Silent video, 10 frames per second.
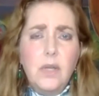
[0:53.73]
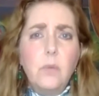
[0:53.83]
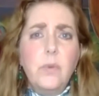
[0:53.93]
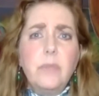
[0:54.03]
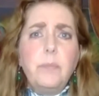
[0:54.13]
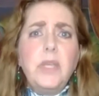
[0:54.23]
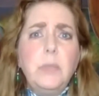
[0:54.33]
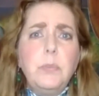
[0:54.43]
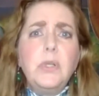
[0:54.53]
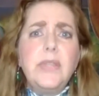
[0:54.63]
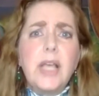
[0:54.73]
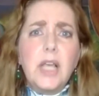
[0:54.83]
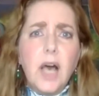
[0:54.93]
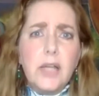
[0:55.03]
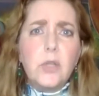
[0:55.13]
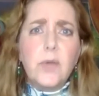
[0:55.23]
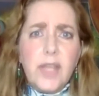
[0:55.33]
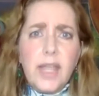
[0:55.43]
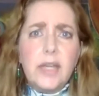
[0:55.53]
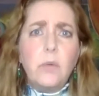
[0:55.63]
when the people that God
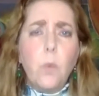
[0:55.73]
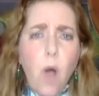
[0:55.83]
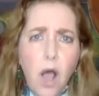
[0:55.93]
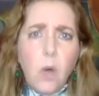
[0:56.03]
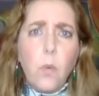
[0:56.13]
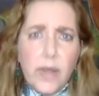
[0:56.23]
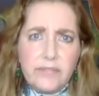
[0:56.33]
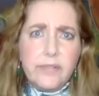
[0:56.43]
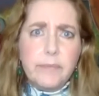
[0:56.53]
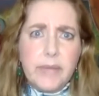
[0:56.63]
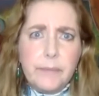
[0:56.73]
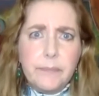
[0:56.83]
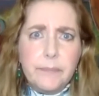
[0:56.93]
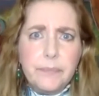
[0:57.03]
created walk away from him.